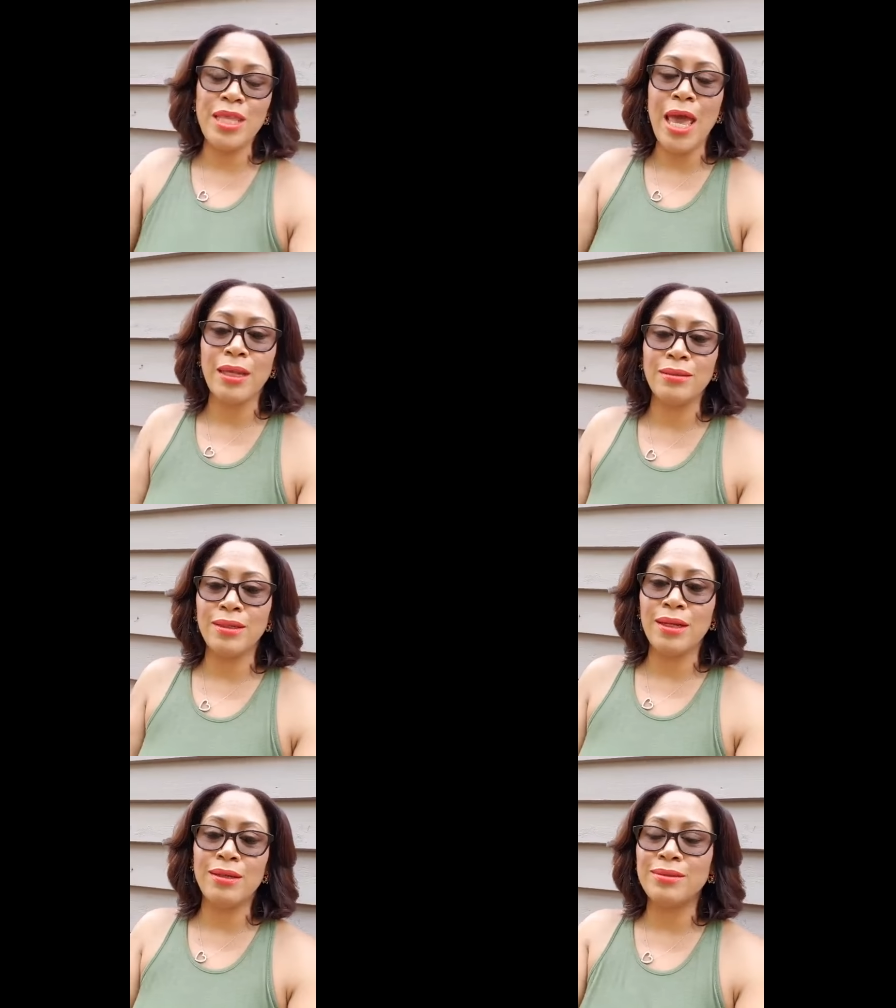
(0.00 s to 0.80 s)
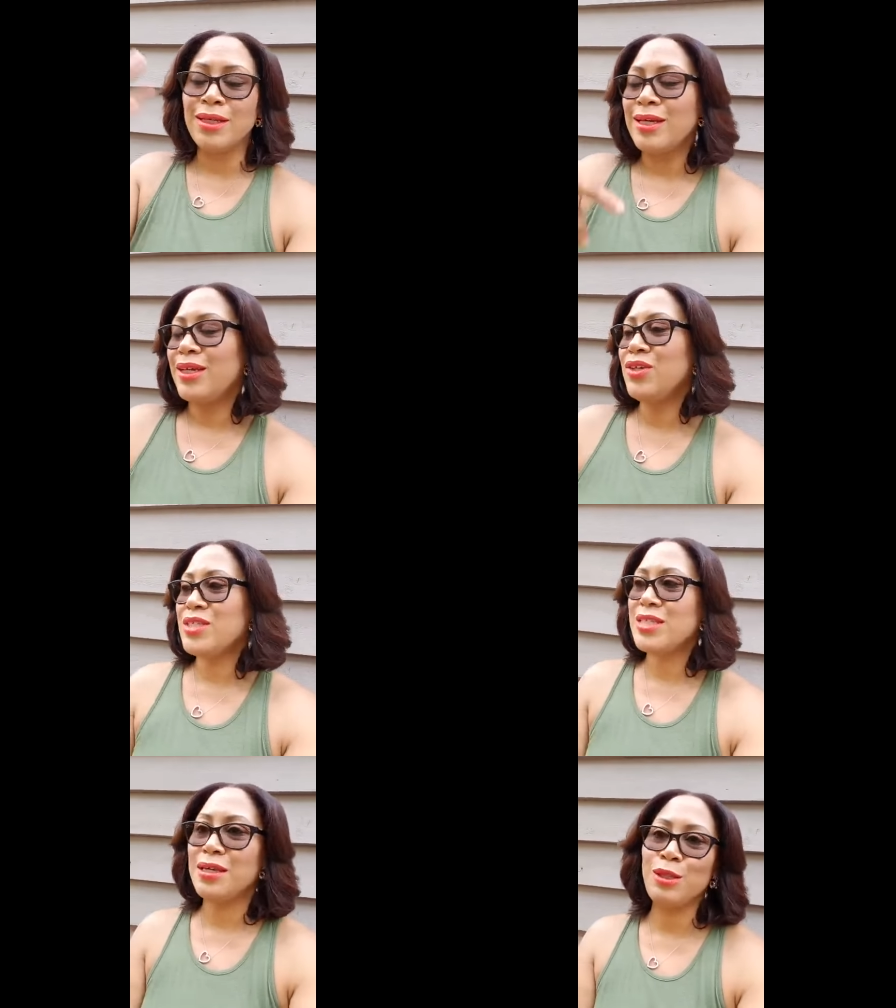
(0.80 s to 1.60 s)
with that and then I'll, you'll
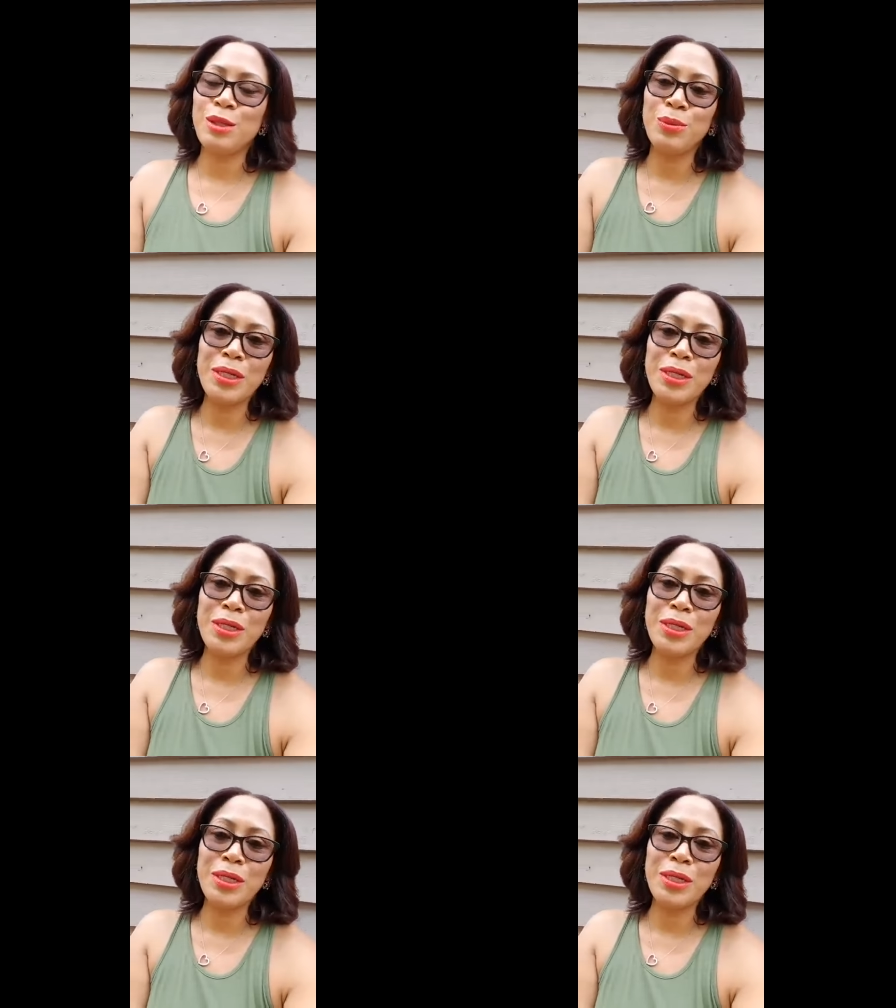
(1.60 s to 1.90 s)
see it though.